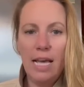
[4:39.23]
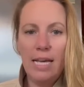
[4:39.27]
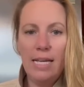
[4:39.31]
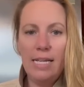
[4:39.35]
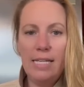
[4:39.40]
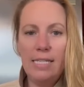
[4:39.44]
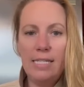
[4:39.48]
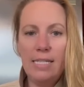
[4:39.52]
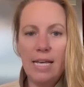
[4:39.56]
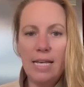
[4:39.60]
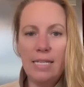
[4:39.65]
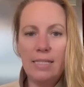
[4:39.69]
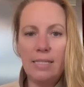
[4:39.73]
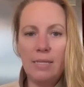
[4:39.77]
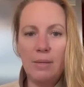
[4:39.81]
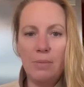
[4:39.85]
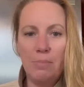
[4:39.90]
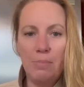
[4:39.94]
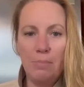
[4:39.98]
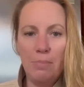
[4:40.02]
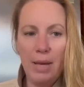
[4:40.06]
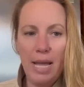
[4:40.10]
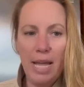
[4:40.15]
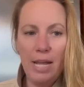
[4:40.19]
he says the
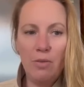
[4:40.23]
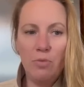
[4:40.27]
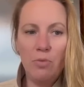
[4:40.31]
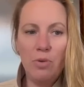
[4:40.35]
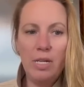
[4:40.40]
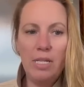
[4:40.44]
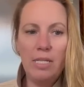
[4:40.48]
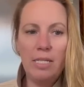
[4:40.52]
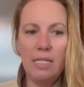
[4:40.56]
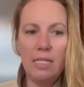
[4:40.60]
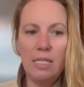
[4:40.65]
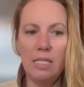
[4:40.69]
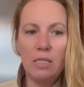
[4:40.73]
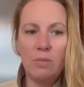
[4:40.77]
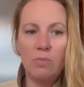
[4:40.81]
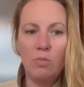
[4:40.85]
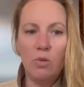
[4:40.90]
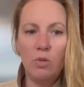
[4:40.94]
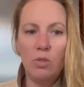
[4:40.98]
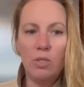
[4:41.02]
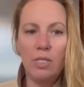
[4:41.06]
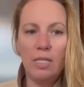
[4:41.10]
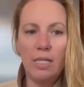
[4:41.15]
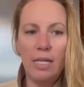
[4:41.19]
main reason is
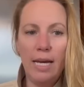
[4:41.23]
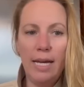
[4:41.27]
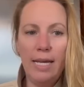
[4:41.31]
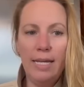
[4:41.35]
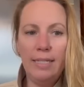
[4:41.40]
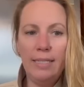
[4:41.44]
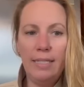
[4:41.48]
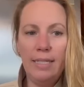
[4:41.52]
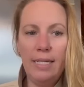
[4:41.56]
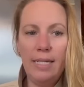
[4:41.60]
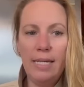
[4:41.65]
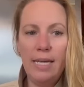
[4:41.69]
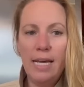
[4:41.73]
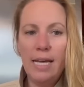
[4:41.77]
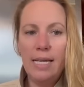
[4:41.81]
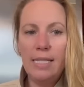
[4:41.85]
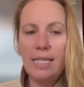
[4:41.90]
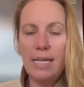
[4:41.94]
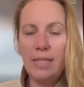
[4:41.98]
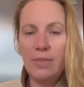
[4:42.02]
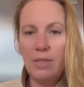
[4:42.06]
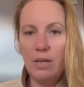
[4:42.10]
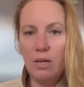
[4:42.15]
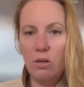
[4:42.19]
most likely
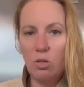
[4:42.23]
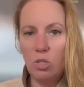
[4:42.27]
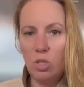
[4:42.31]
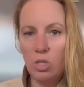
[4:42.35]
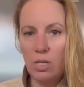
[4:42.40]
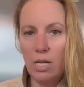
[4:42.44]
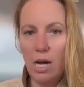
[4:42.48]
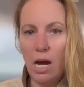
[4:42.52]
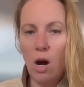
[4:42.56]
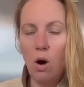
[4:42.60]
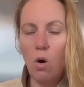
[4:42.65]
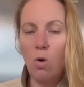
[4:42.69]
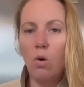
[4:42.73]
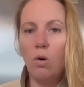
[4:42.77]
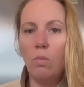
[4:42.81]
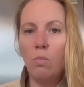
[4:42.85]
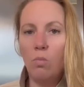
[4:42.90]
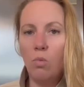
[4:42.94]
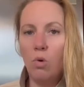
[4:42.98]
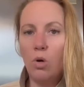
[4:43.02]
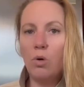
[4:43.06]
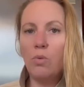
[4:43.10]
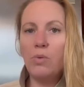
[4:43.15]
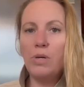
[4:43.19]
that there's now
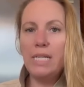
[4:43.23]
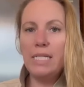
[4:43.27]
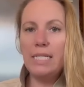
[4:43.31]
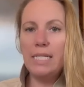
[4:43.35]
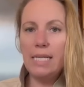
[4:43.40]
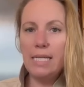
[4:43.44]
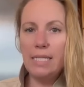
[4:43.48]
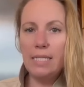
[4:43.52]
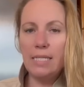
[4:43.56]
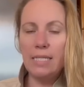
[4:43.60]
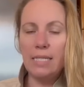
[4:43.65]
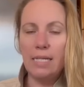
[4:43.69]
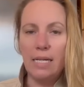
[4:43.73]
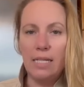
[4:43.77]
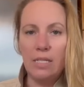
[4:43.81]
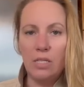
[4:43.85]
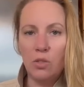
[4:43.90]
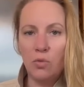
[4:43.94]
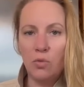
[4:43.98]
more resistance